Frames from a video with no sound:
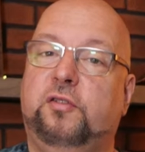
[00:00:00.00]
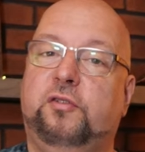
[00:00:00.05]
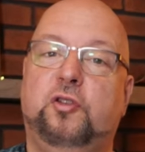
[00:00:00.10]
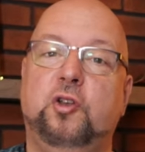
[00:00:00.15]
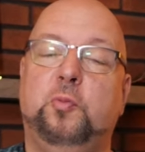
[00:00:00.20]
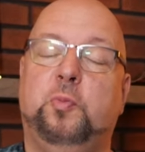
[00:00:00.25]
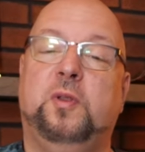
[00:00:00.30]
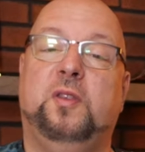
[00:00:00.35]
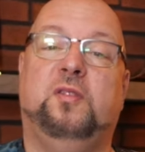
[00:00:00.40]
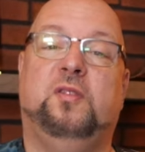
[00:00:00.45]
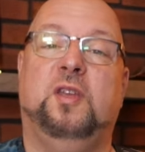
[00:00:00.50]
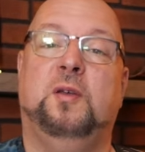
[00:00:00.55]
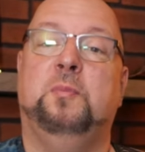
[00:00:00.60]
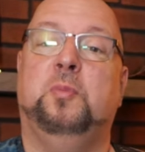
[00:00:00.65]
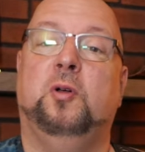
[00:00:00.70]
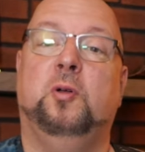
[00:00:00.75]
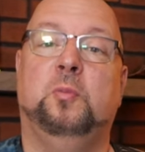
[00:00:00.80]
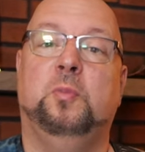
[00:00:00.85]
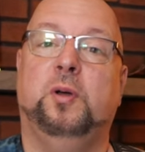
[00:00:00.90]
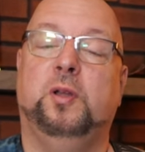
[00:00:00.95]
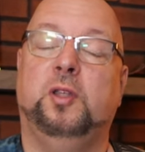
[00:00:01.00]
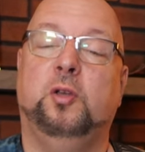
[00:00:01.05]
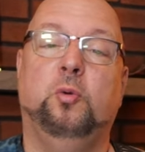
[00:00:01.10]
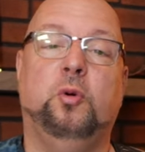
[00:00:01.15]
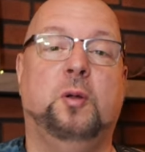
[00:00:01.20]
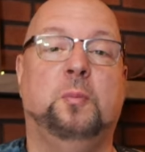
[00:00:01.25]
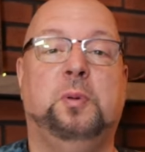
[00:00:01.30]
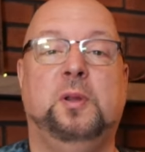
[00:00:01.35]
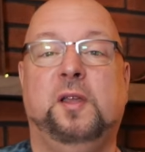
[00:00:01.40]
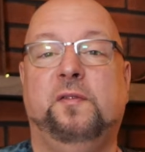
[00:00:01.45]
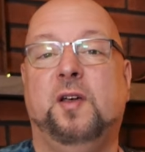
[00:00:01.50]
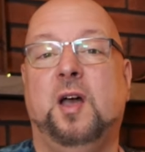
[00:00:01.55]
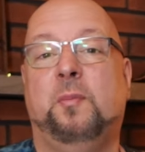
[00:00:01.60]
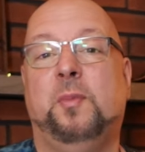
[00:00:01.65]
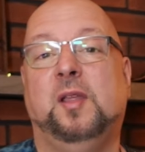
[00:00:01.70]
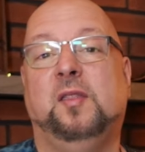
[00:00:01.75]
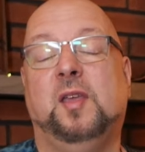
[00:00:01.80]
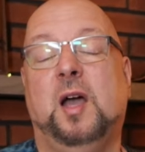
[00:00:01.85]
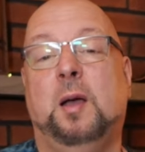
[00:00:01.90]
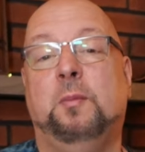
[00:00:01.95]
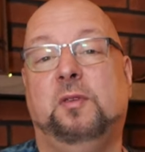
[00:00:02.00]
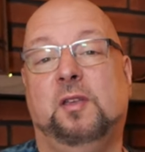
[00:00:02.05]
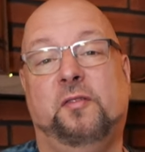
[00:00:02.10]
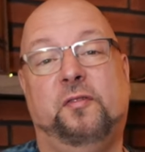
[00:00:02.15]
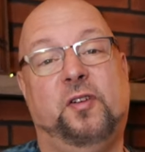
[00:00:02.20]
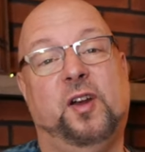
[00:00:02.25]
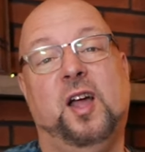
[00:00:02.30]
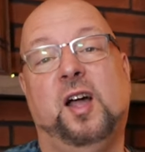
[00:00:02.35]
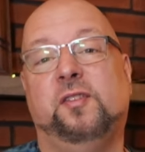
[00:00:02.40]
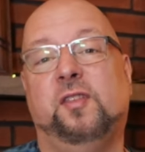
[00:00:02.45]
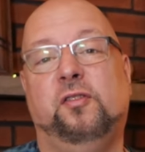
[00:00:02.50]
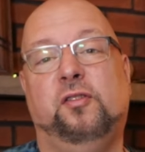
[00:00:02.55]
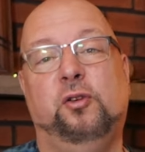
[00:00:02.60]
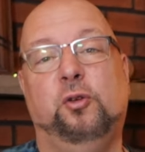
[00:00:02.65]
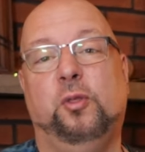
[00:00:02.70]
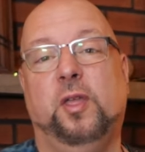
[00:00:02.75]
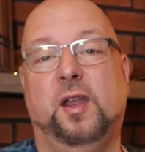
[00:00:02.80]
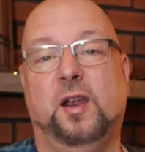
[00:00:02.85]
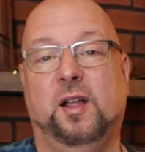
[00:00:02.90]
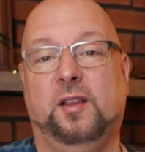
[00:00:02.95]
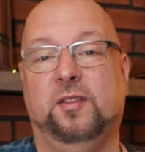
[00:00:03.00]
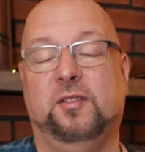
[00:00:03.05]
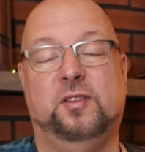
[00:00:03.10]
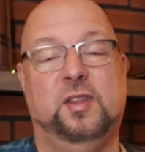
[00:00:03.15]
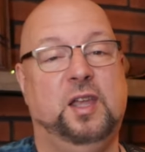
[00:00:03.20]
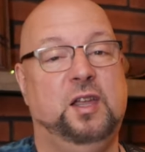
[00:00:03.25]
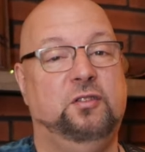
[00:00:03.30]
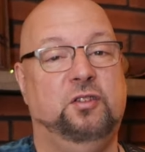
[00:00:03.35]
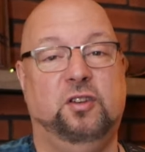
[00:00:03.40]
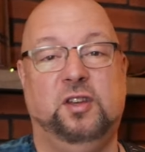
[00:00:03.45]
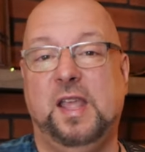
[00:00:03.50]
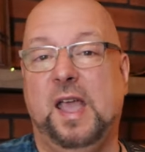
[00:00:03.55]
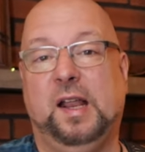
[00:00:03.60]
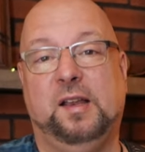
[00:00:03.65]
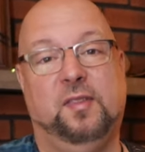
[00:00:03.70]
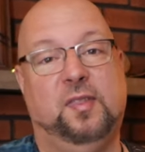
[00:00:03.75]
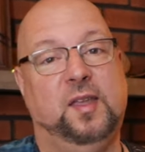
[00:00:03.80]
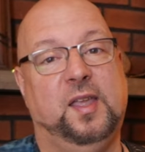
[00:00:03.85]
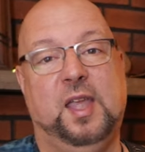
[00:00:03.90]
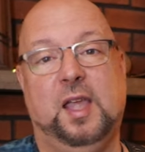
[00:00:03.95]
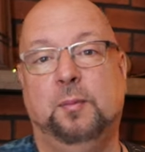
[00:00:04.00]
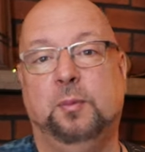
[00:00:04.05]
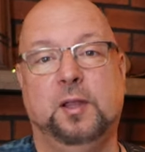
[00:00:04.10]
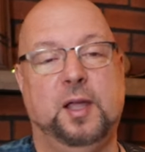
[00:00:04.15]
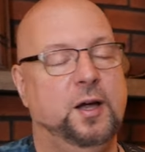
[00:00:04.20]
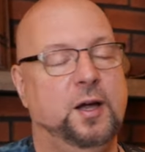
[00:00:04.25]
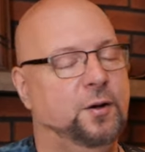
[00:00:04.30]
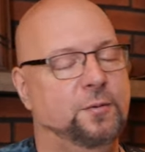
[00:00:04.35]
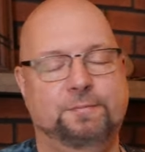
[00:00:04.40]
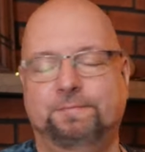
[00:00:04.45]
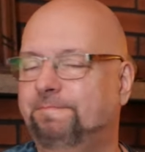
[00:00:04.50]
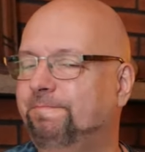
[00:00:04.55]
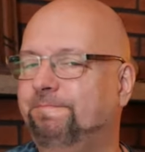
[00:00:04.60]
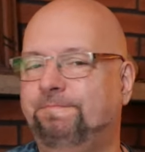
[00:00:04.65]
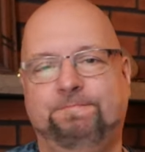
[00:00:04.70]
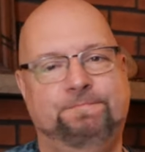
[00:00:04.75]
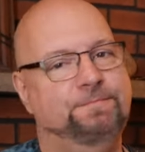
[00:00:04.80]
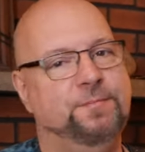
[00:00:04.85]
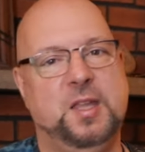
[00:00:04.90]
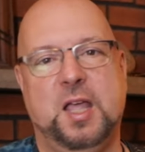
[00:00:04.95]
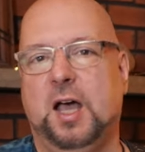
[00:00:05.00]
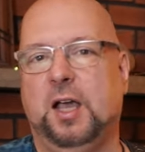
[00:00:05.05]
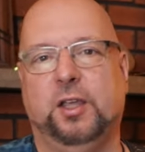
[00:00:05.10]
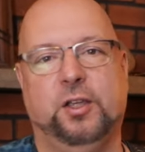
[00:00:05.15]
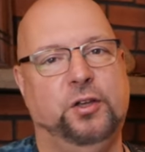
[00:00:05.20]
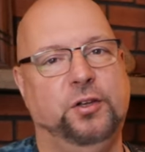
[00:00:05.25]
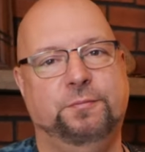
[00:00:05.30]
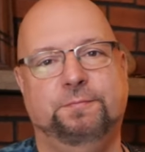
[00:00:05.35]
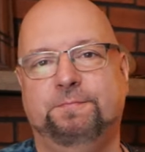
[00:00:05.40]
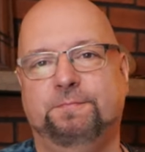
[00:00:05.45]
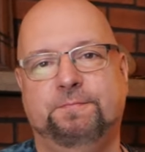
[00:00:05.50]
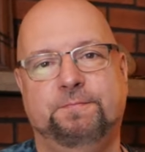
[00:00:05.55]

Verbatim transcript: Stupid simple, but you wouldn't believe how many times I forgot to do that on stage and yanked the cable out. Not good.